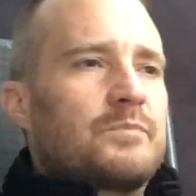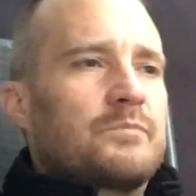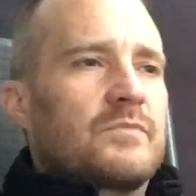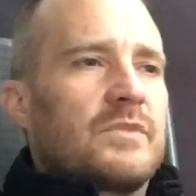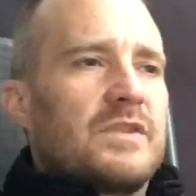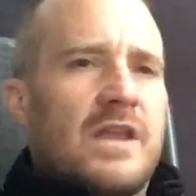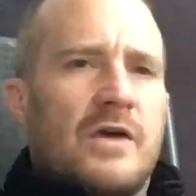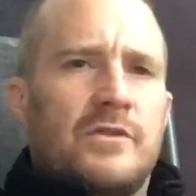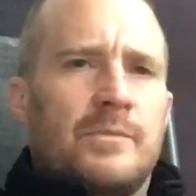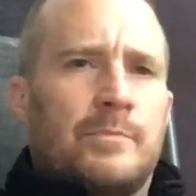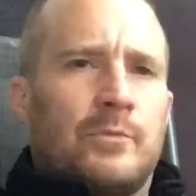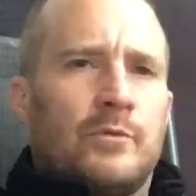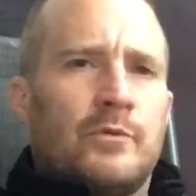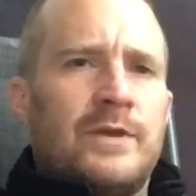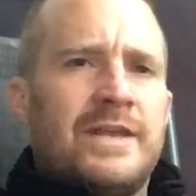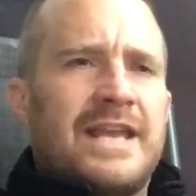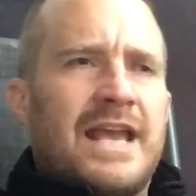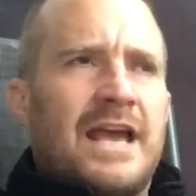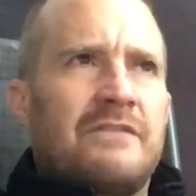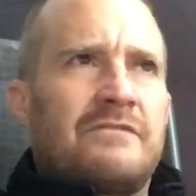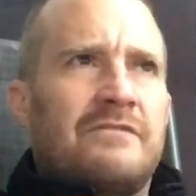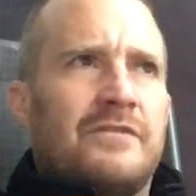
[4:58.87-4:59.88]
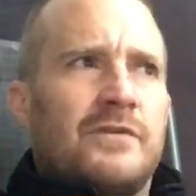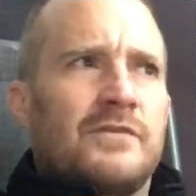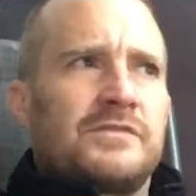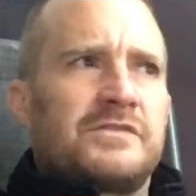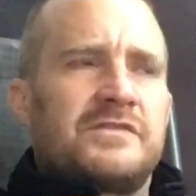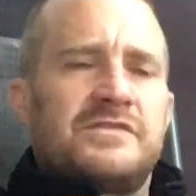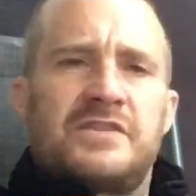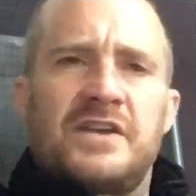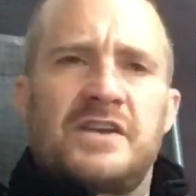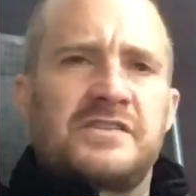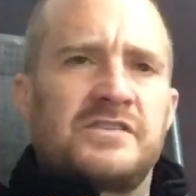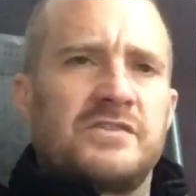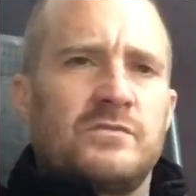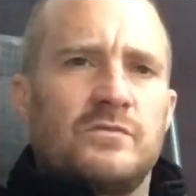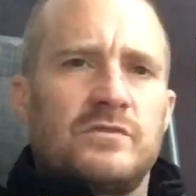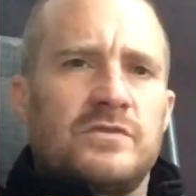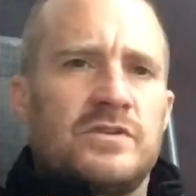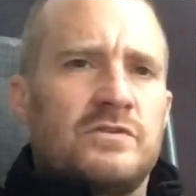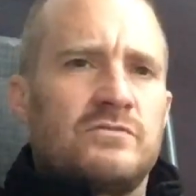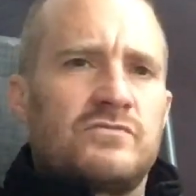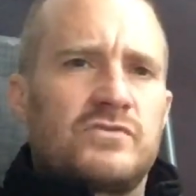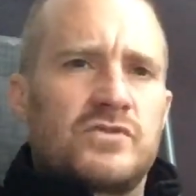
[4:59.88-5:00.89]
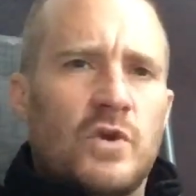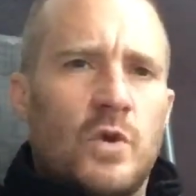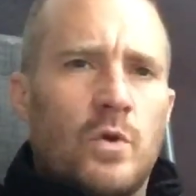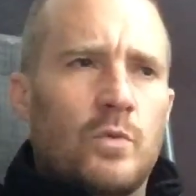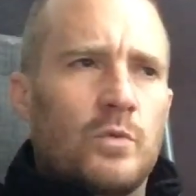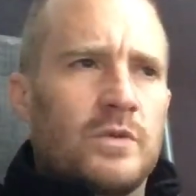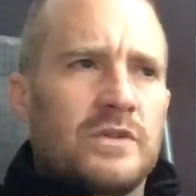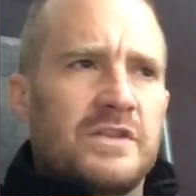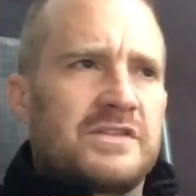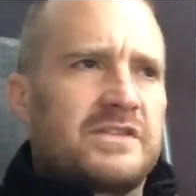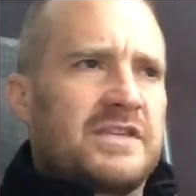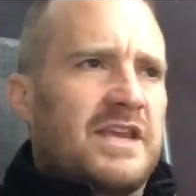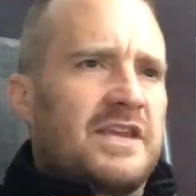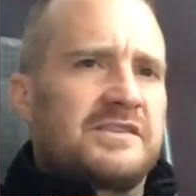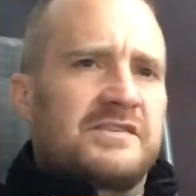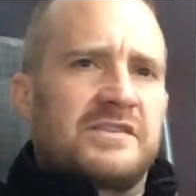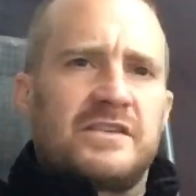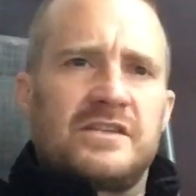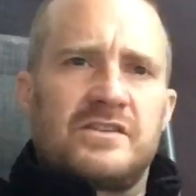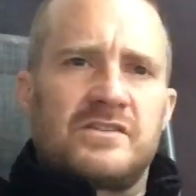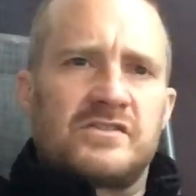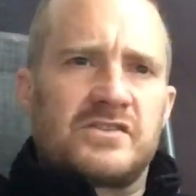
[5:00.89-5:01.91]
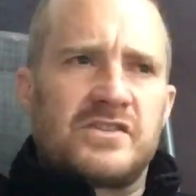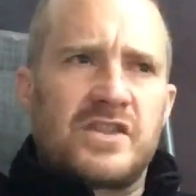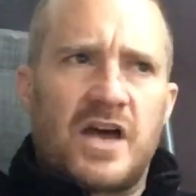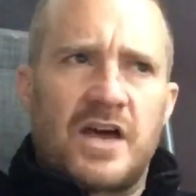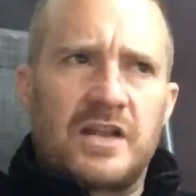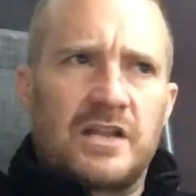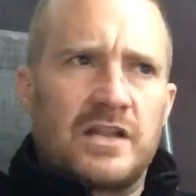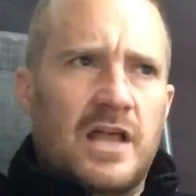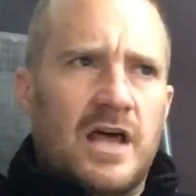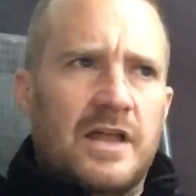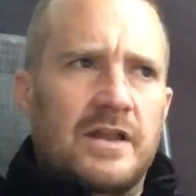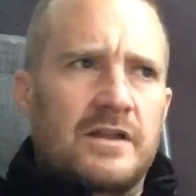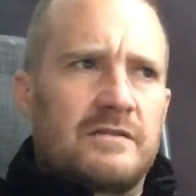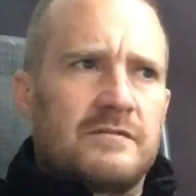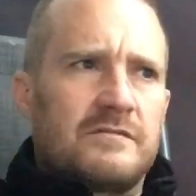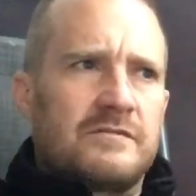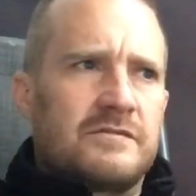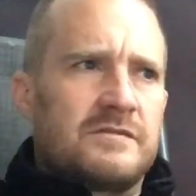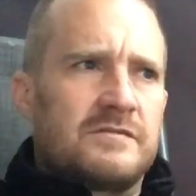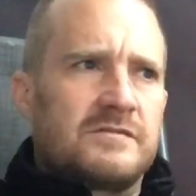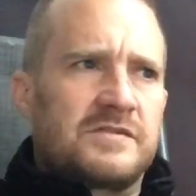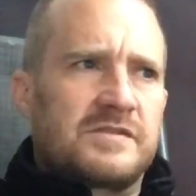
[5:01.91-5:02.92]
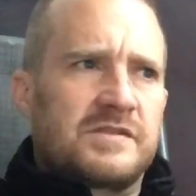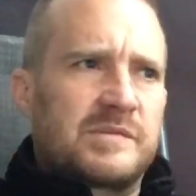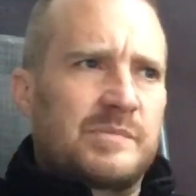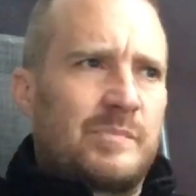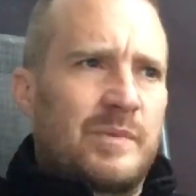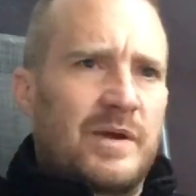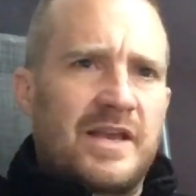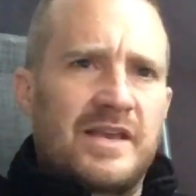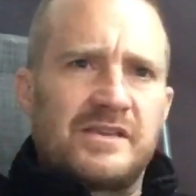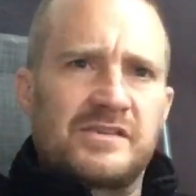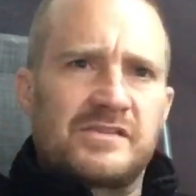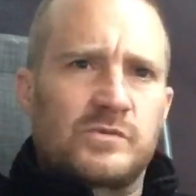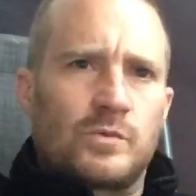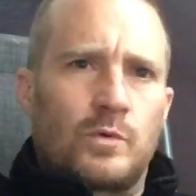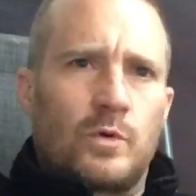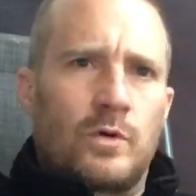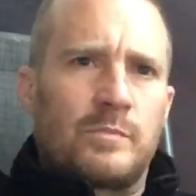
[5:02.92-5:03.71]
now the perique at first doesn't, you don't really taste it. There's not a lot of spice or